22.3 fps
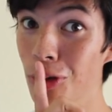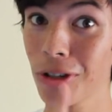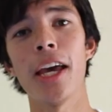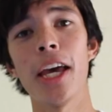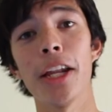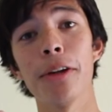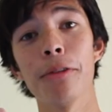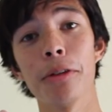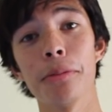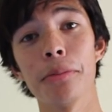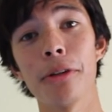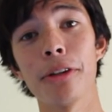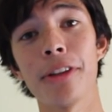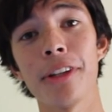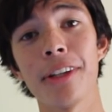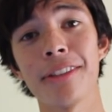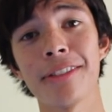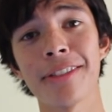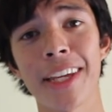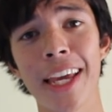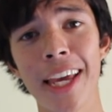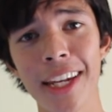And one more
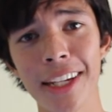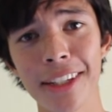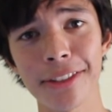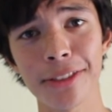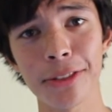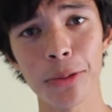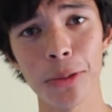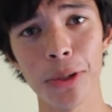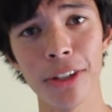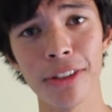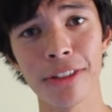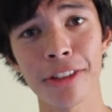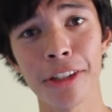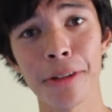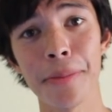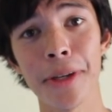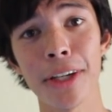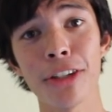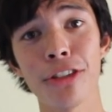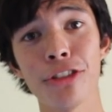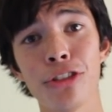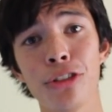thing, skating switch can
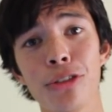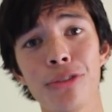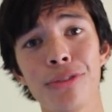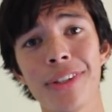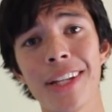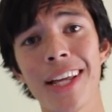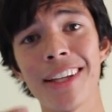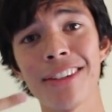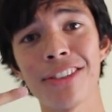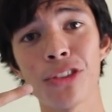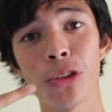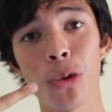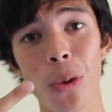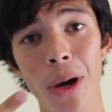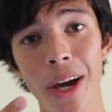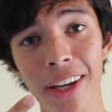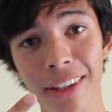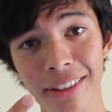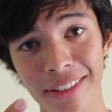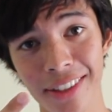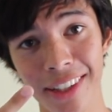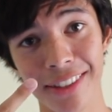make your shoes last
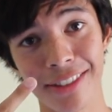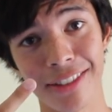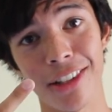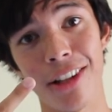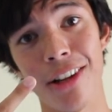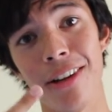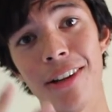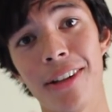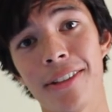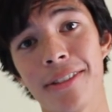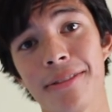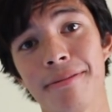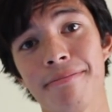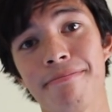twice as long